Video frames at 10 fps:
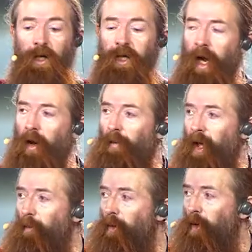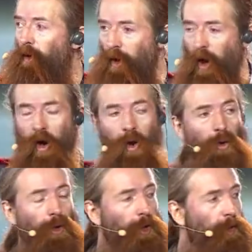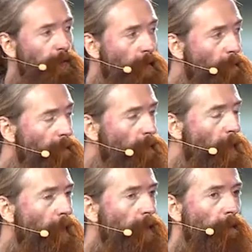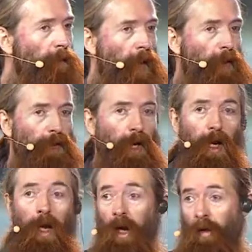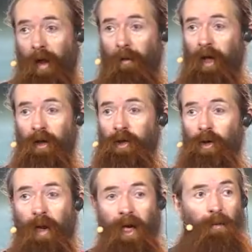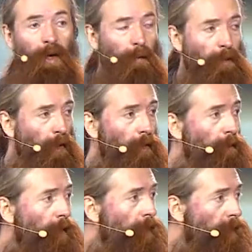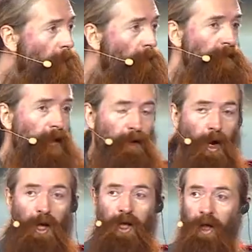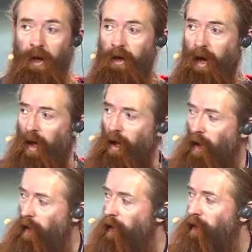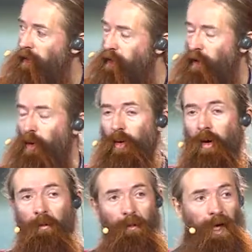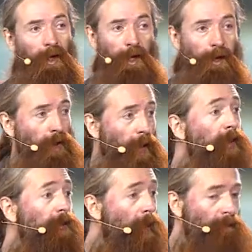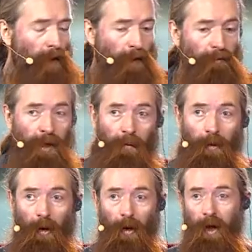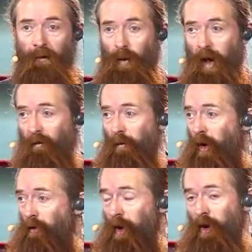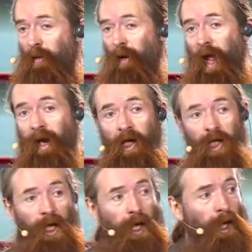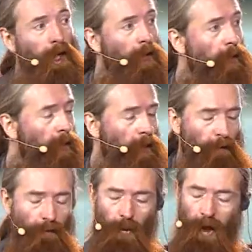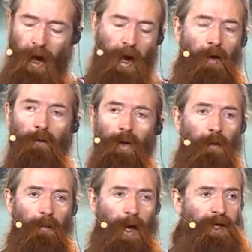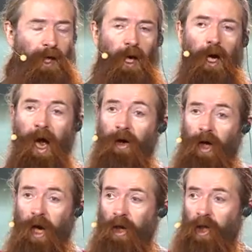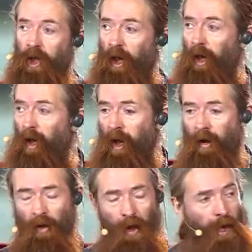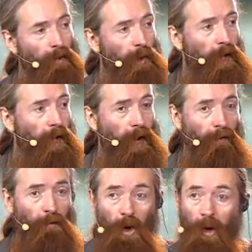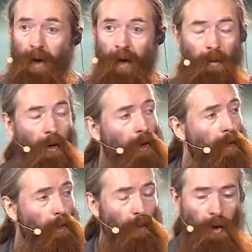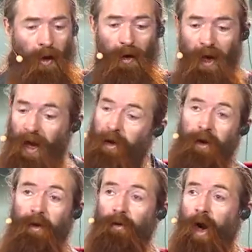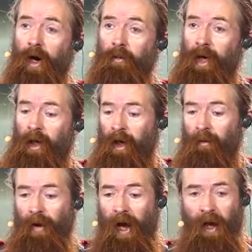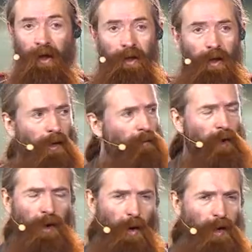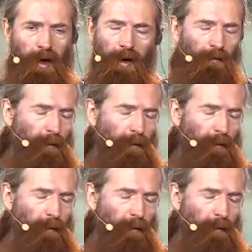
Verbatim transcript: to tell people, no, you should not be worried about there being too many people because other technologies are going to mean it's okay to have a lot of people. If we have more renewable energy, if we have better agriculture, then we can have more people with less environmental impact. So it's, a,